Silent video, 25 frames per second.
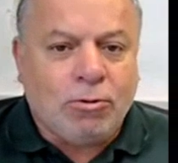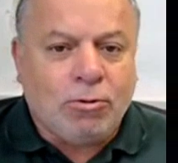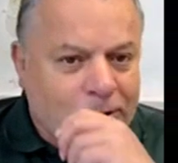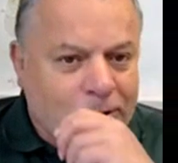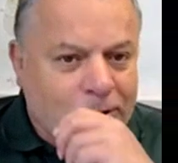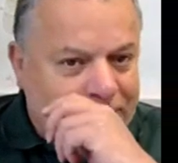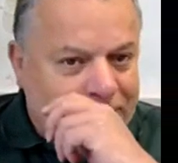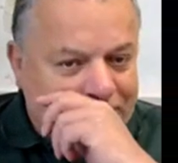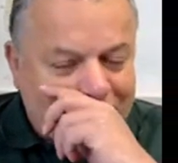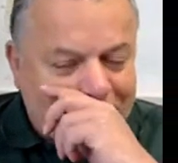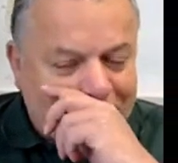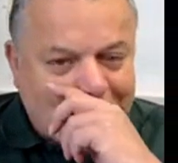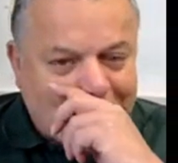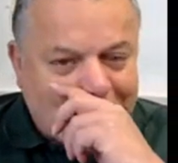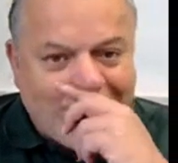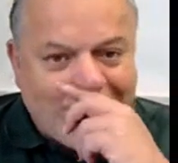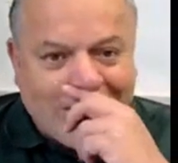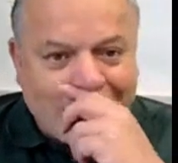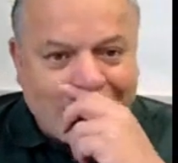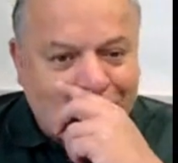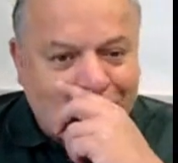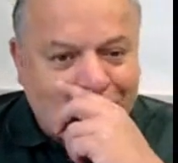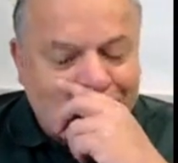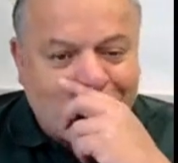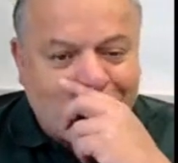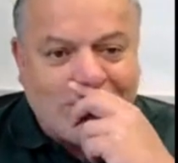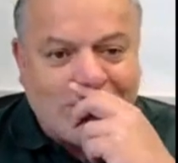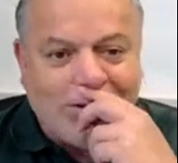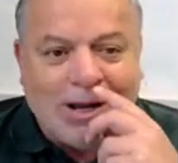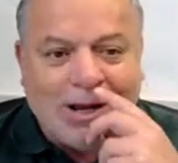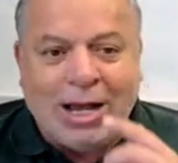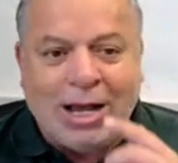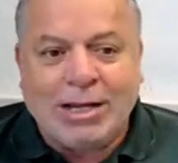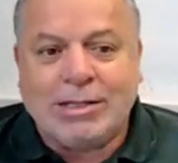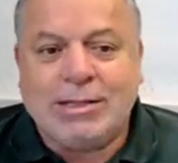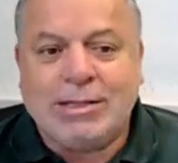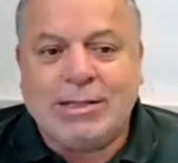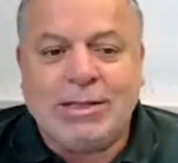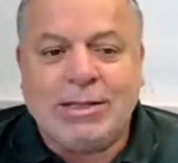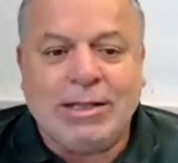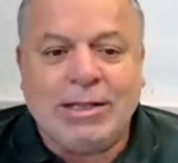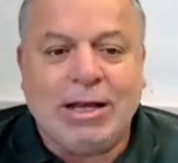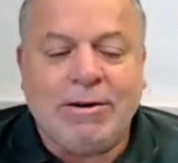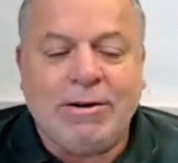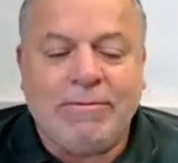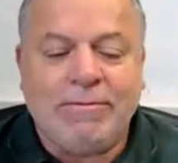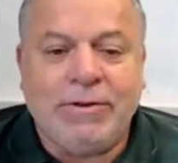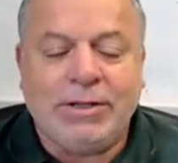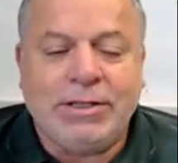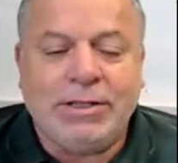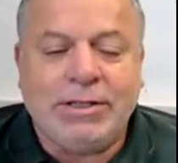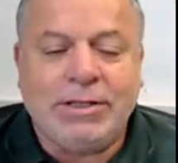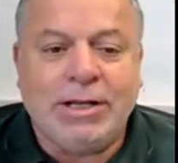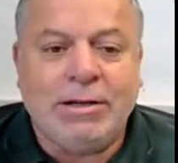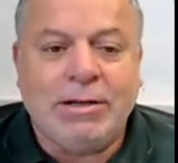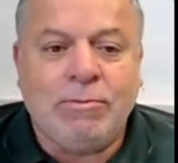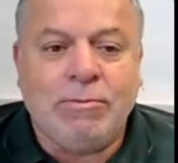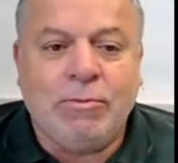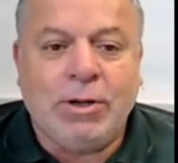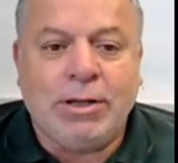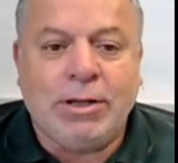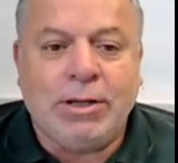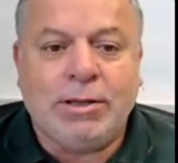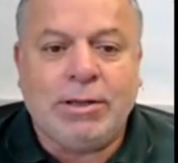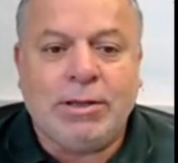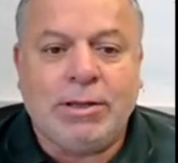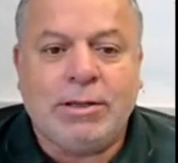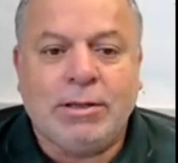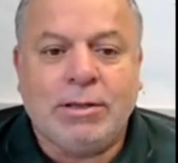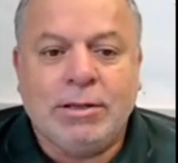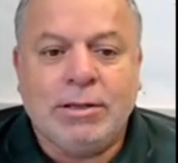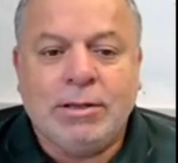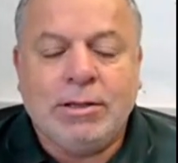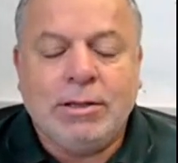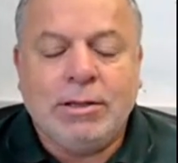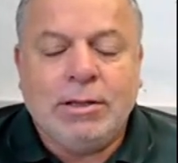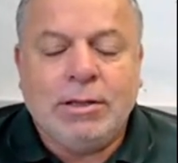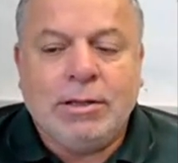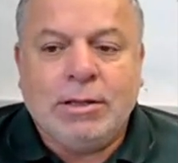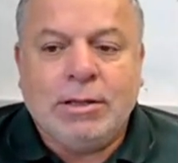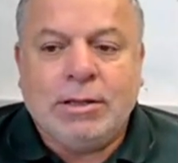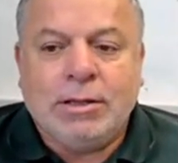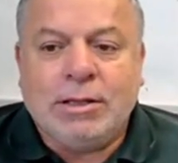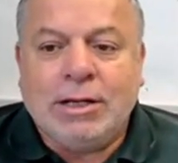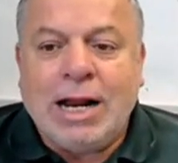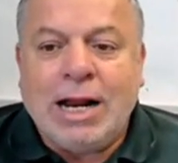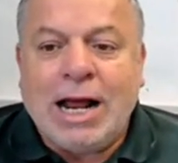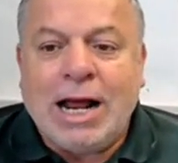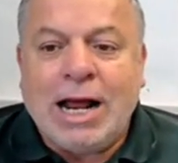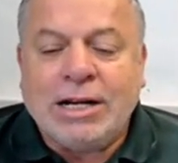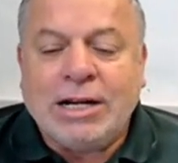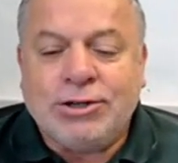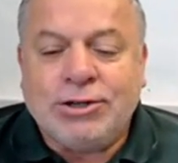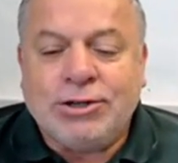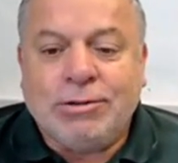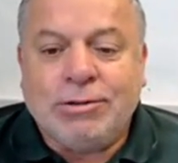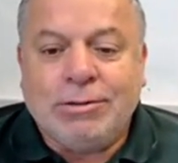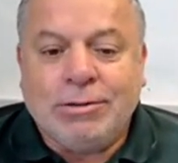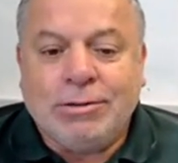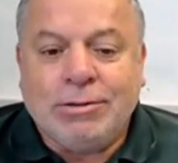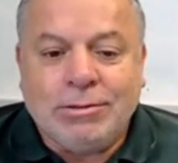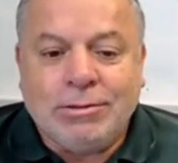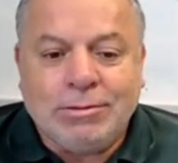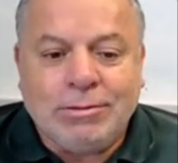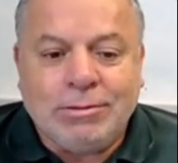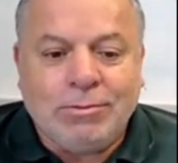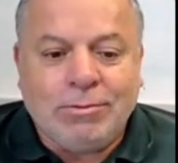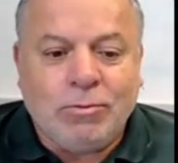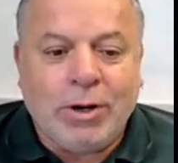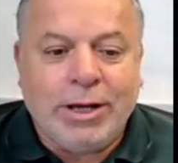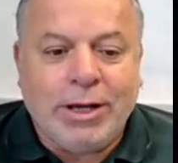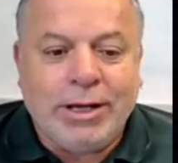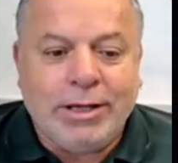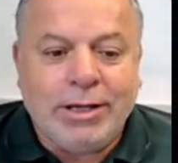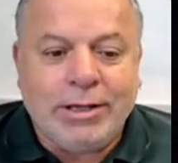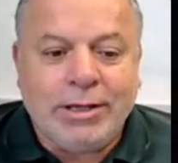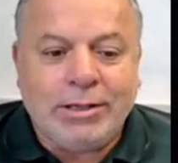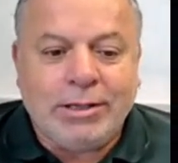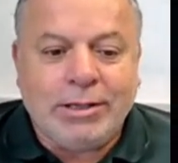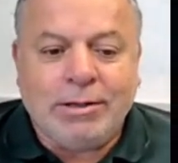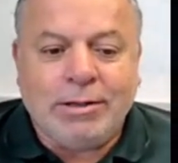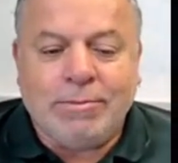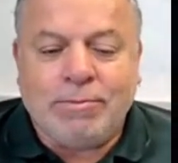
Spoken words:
Orkney Way also has to then fit in with the national way